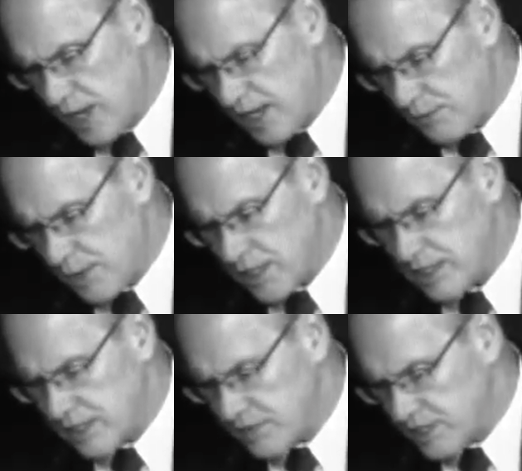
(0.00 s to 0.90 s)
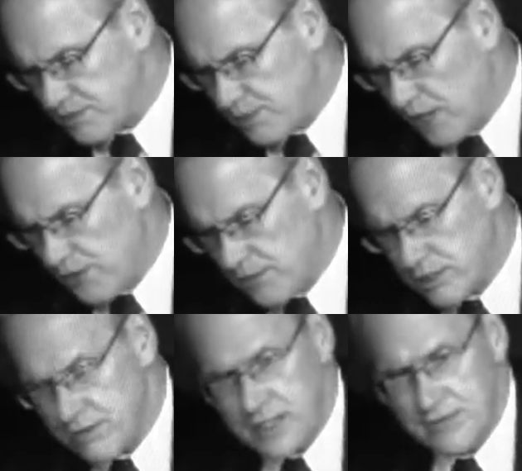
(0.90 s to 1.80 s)
had a relatively small
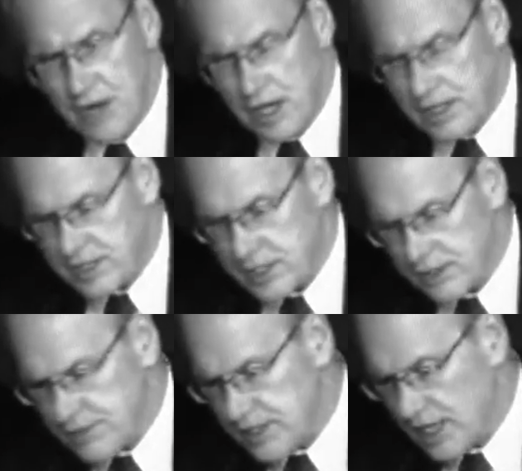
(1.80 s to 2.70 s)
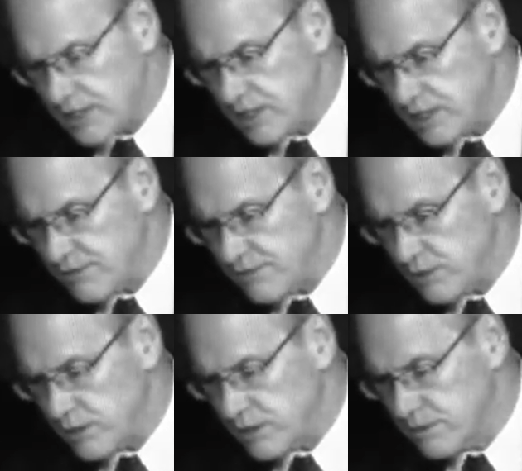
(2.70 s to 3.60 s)
number of involuntary reductions in
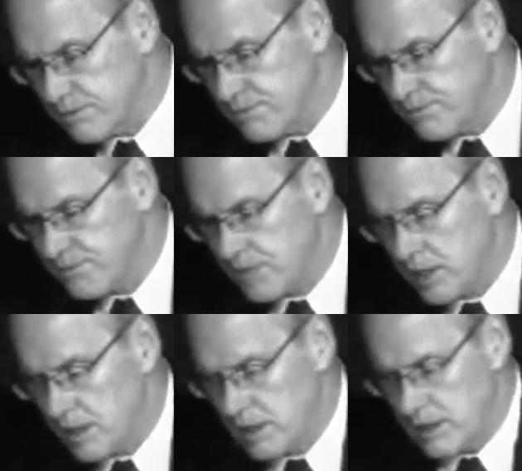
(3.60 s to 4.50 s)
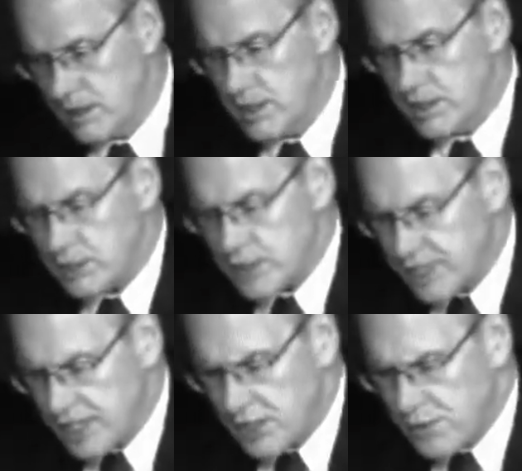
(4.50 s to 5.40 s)
force. During
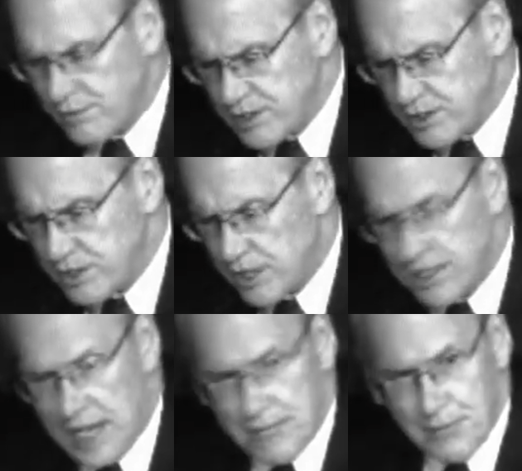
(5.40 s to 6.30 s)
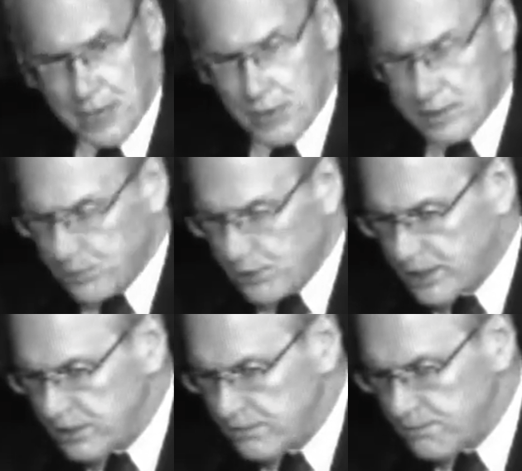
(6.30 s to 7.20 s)
the year, we reduced our debt by
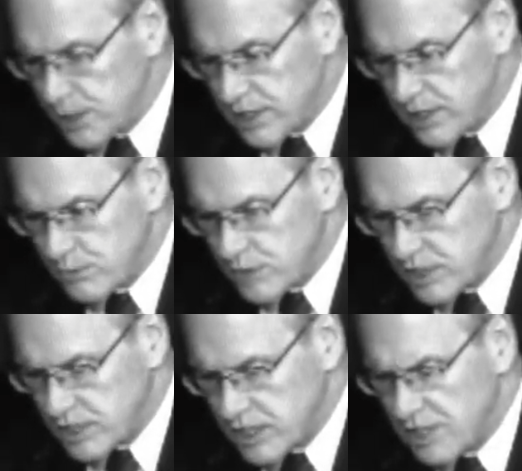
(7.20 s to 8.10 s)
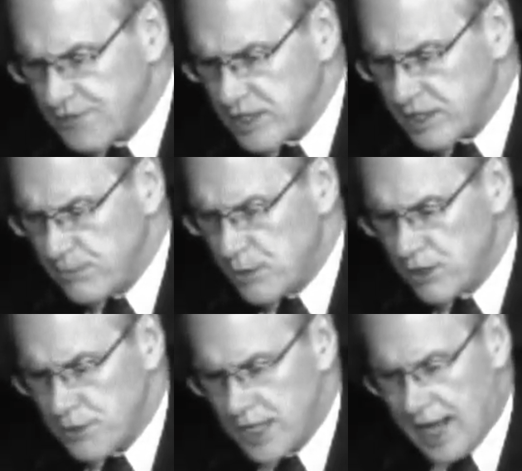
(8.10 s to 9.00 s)
$1.2 billion, which is significantly
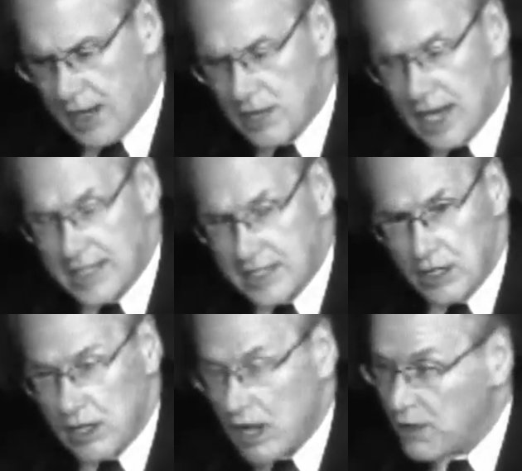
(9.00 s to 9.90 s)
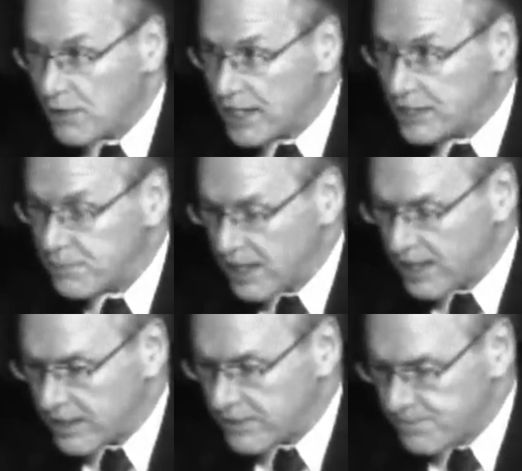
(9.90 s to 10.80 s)
more than we had outlined in our long-range plan.